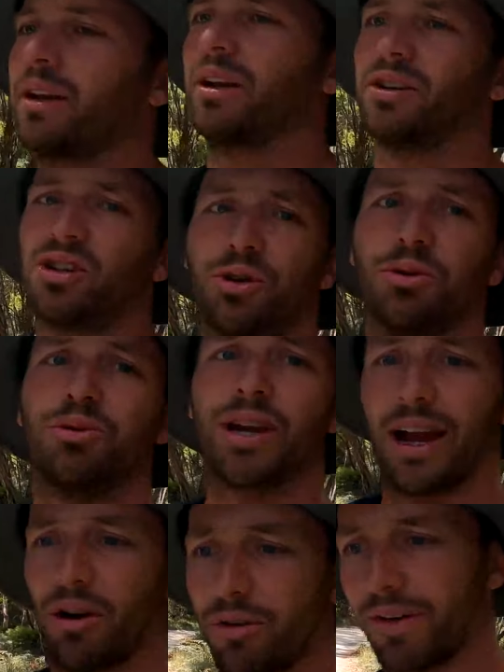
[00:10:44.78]
you know, two
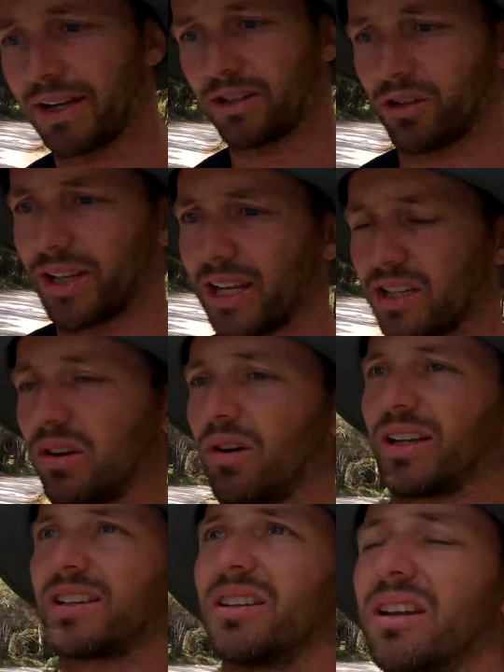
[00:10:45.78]
caravans on that
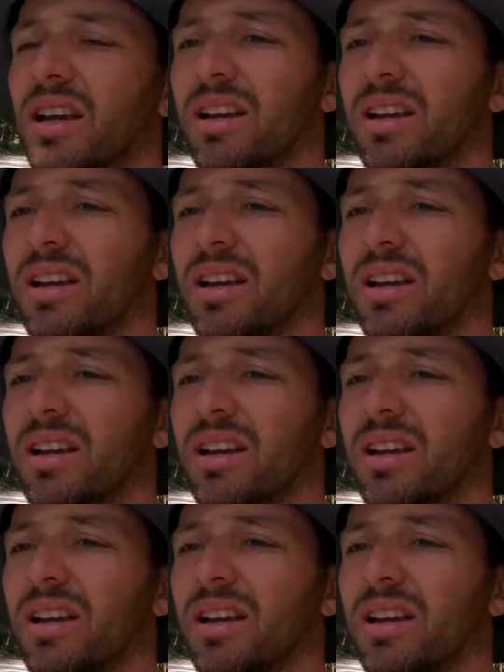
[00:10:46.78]
site